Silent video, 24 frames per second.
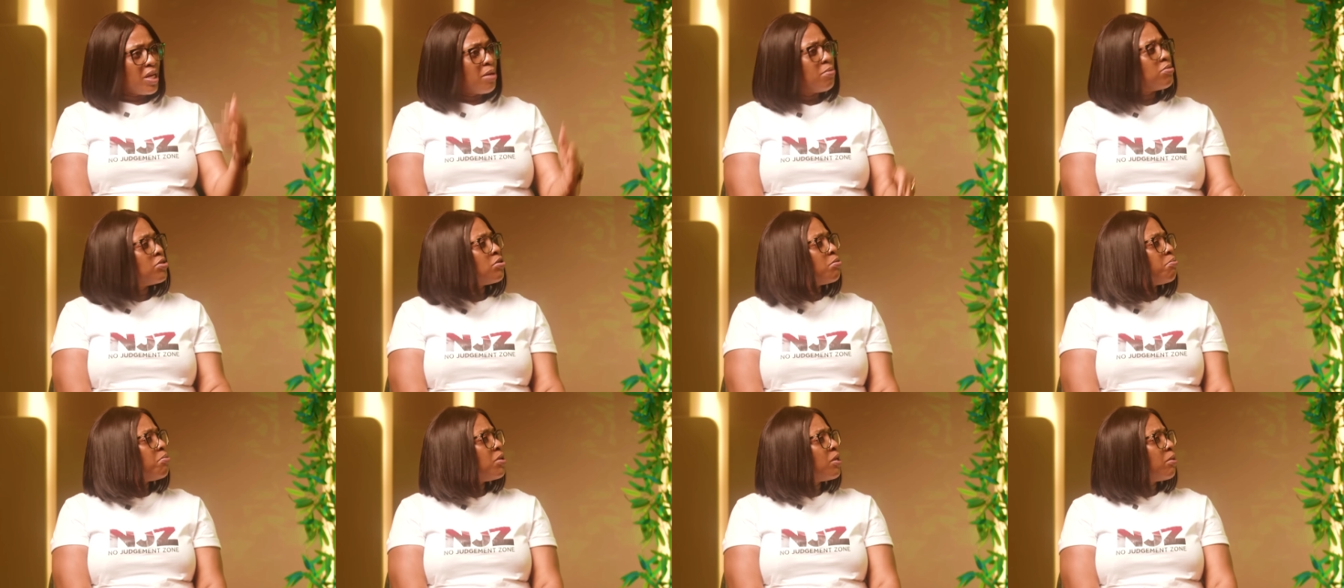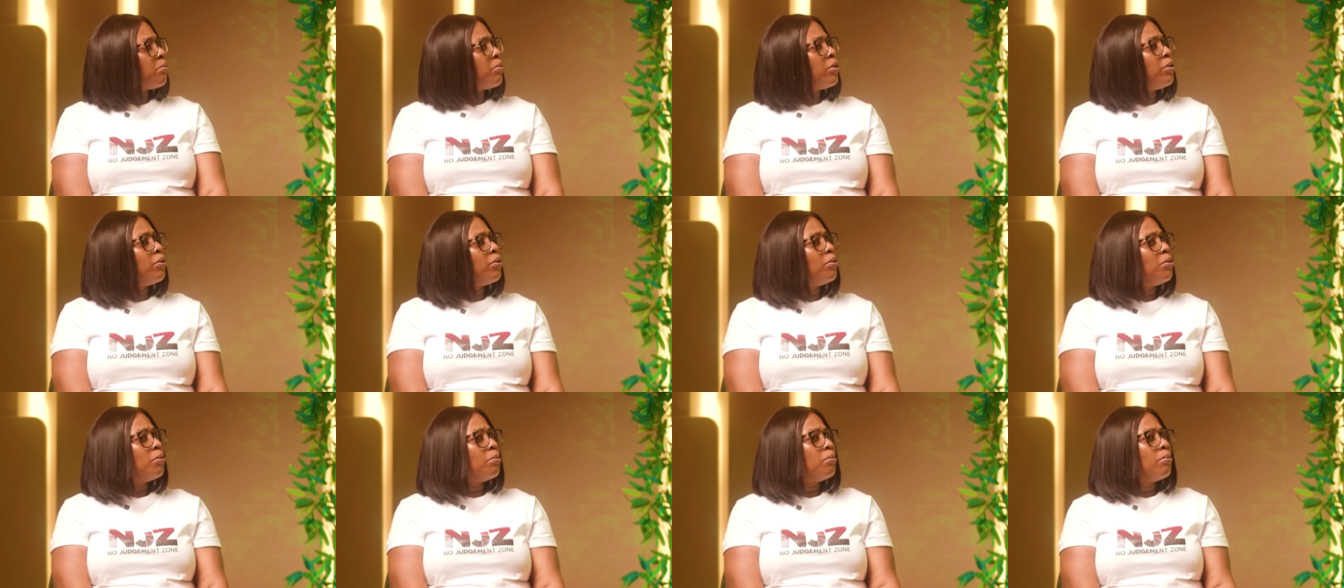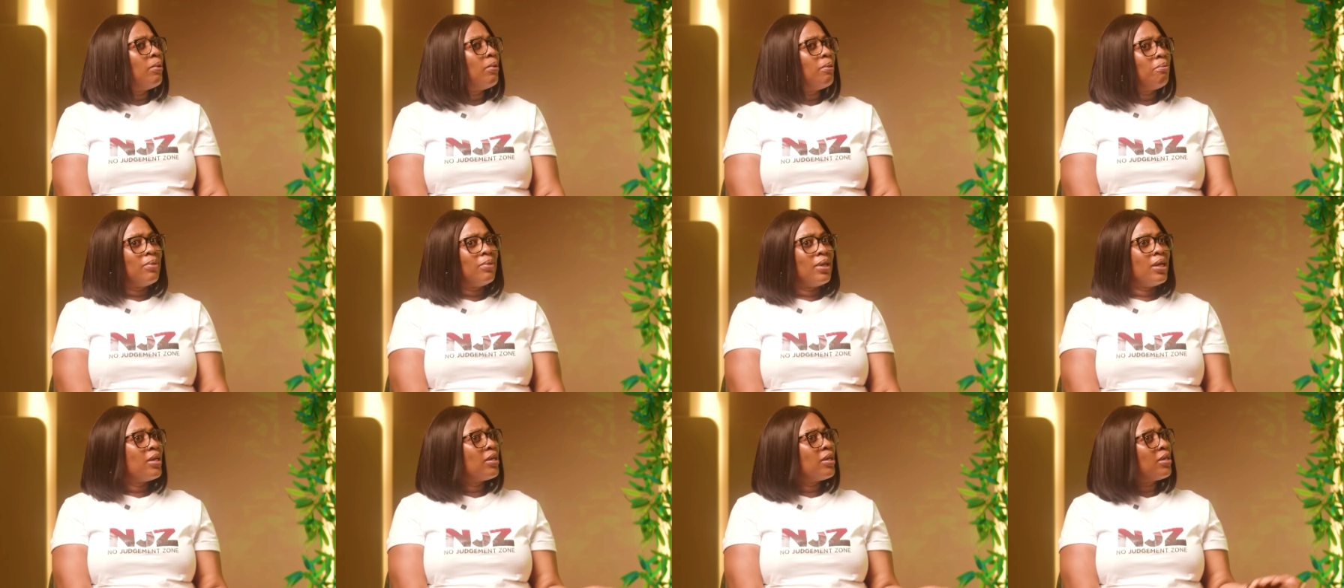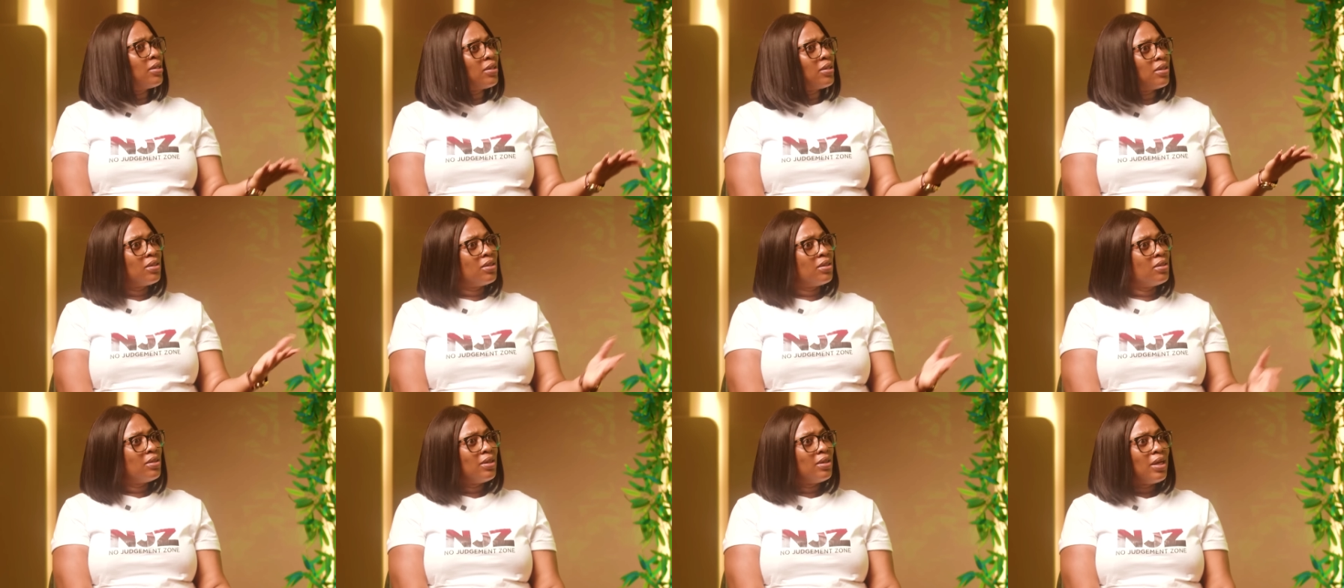to pick me home. I'm
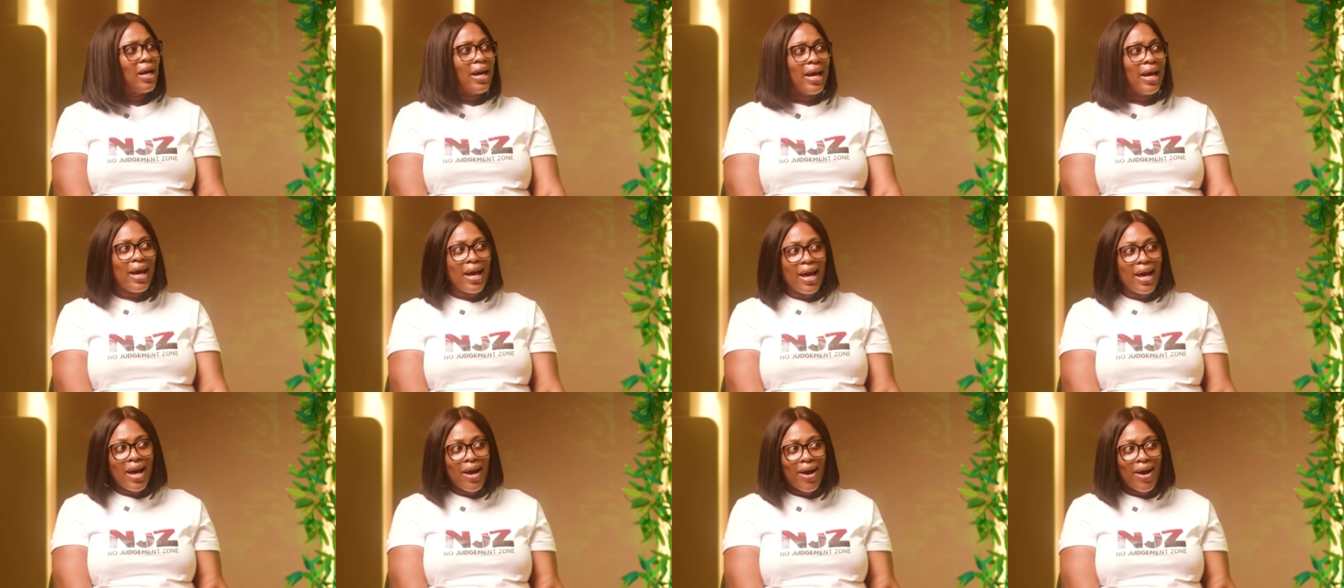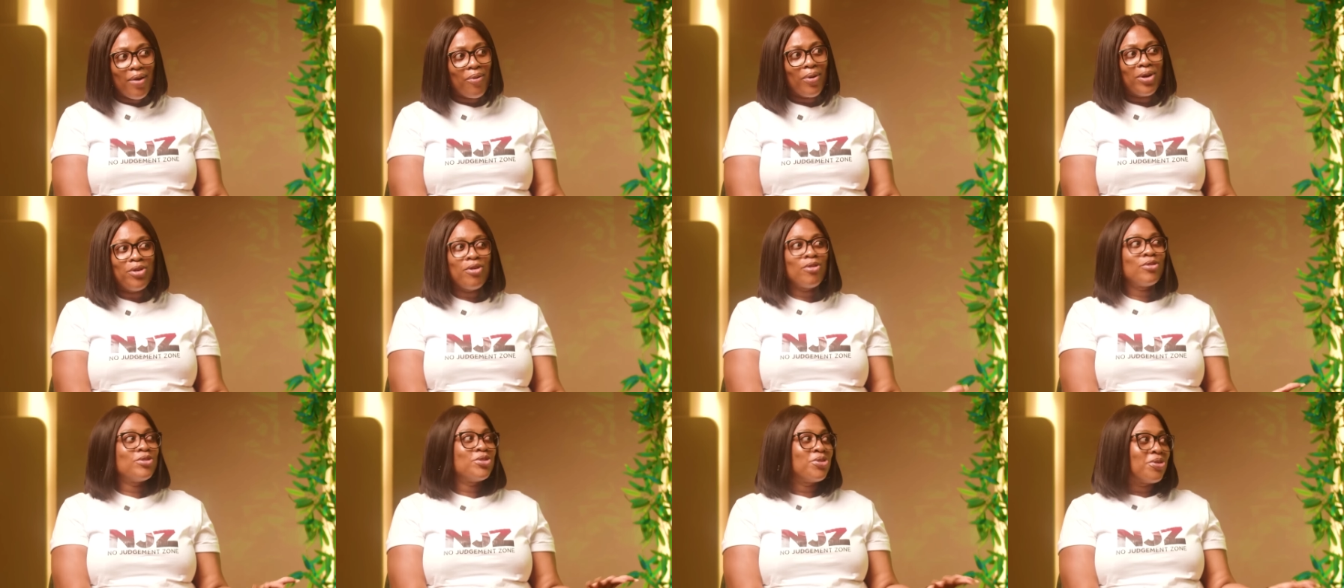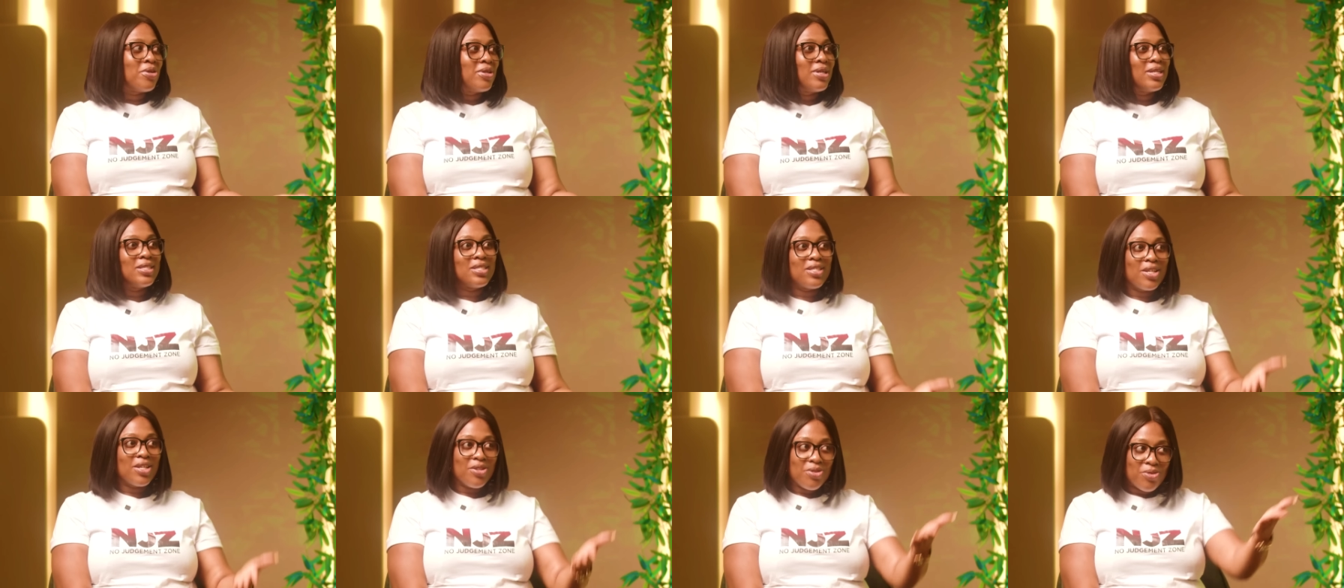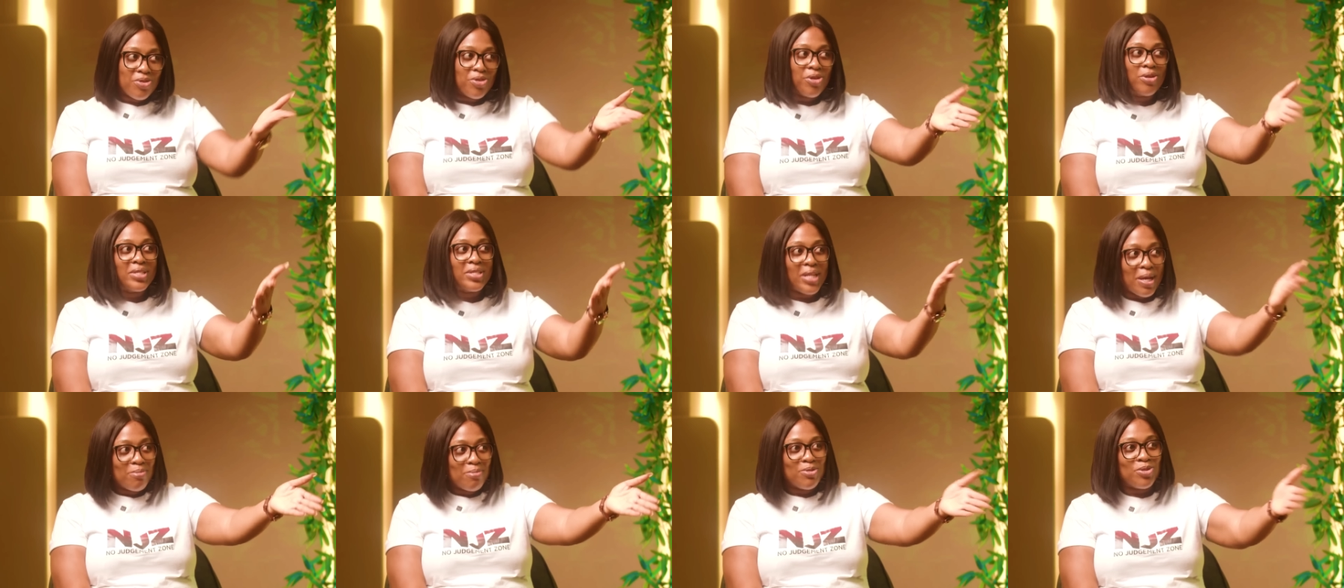like, we're not done. I said, no, your
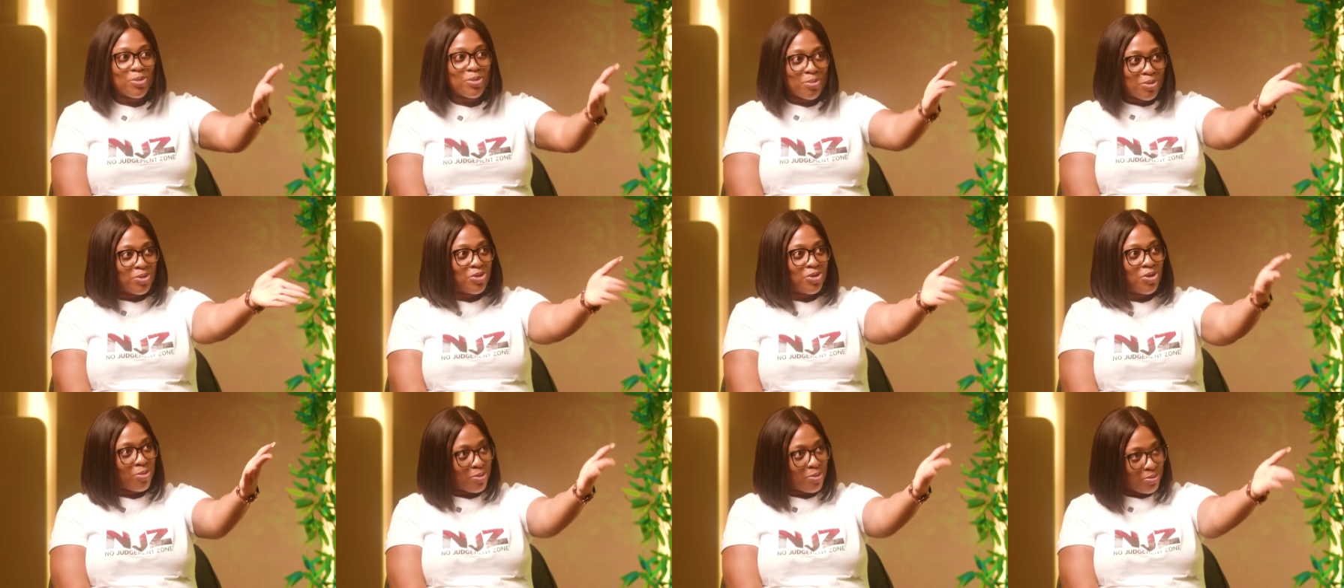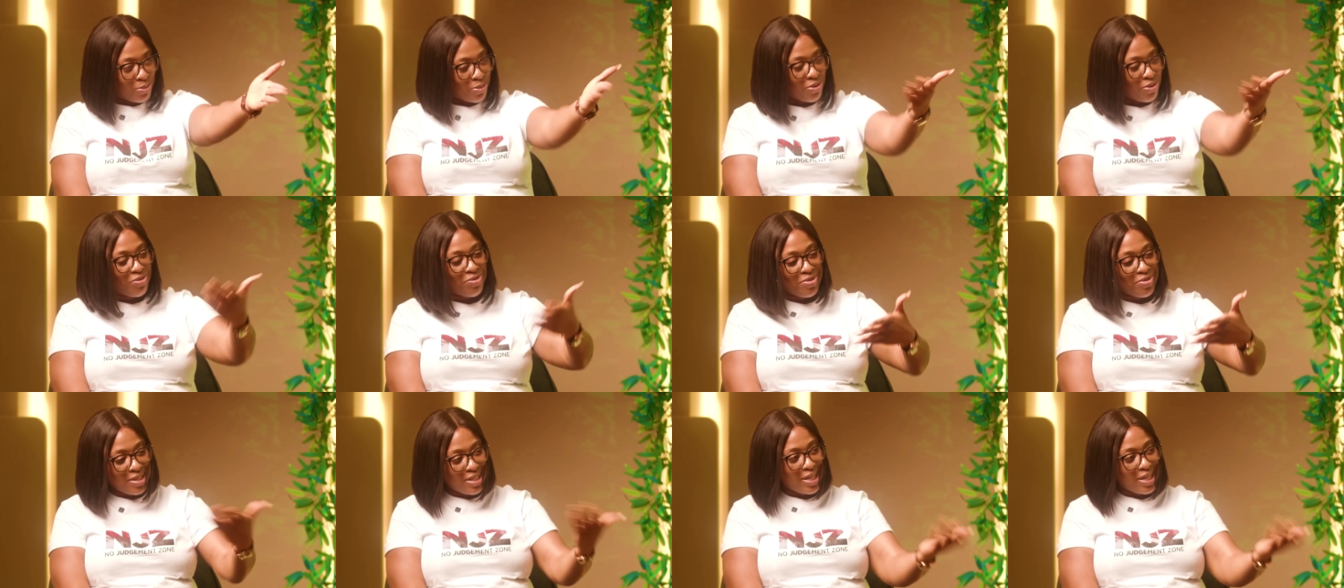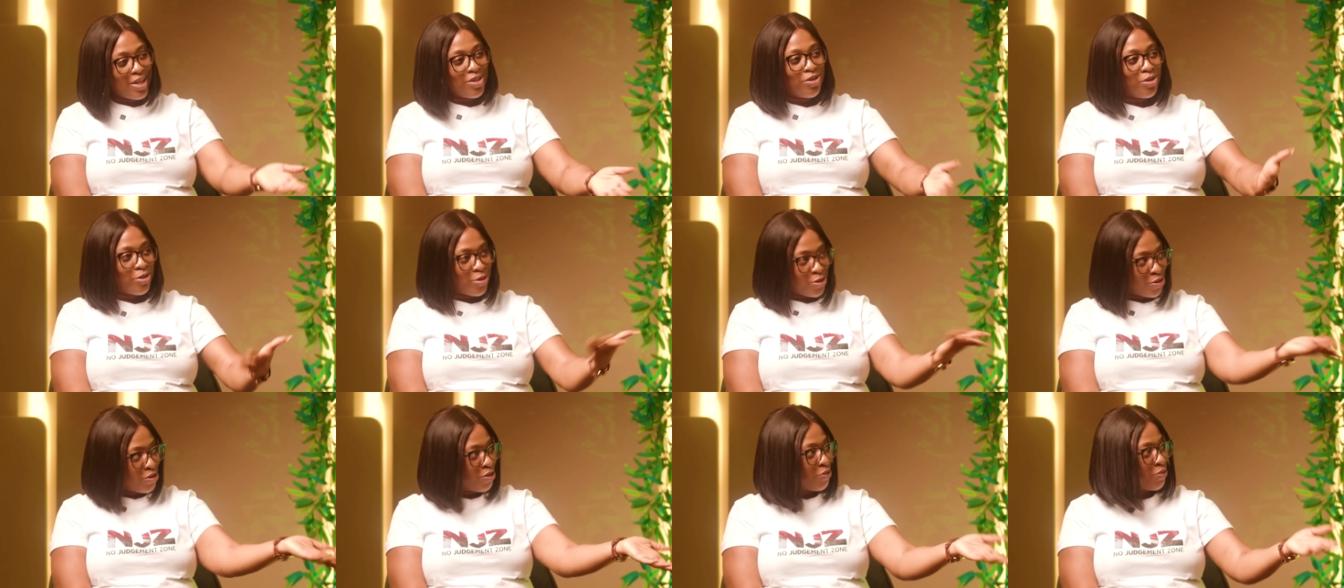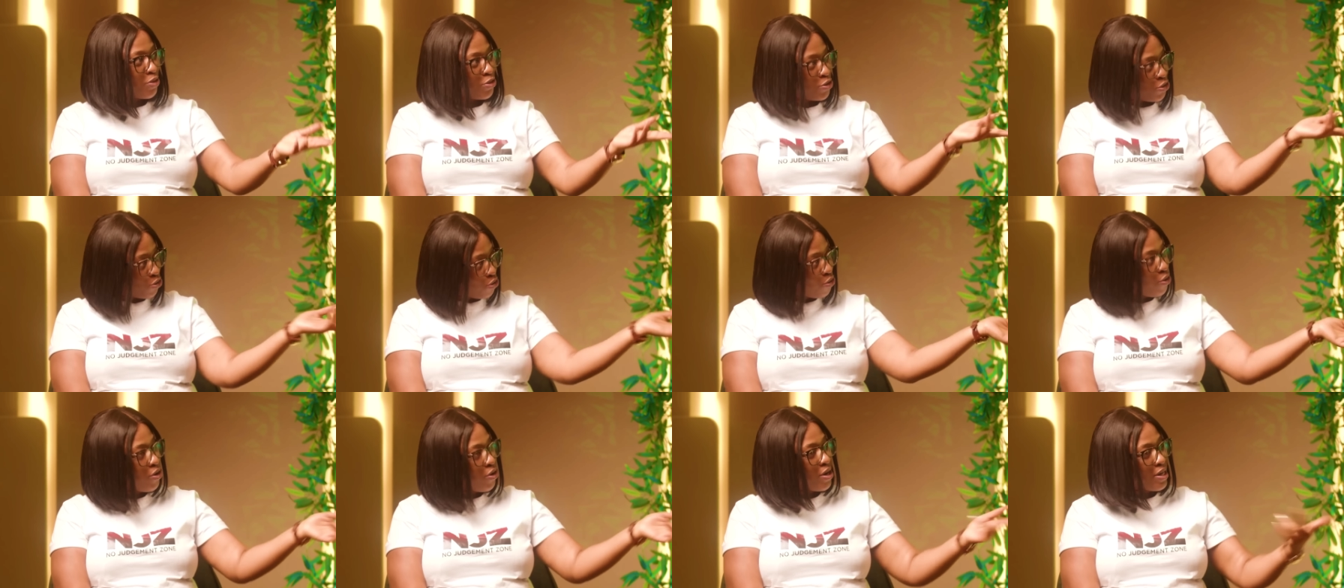timetable, your provost said you're done with
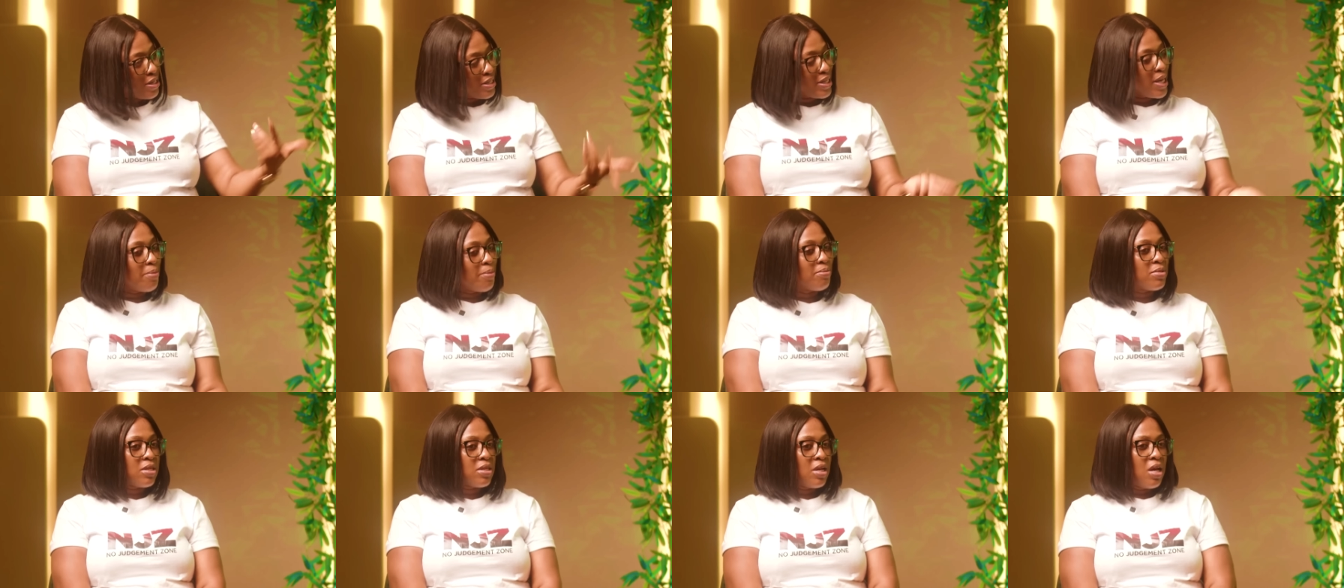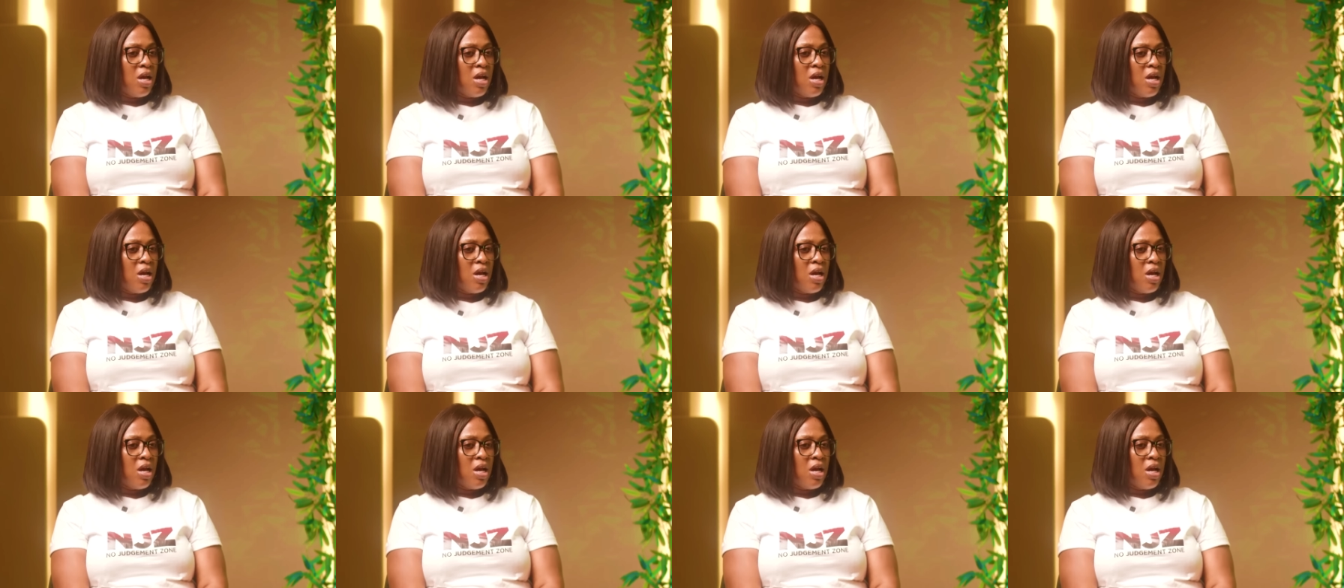your exams.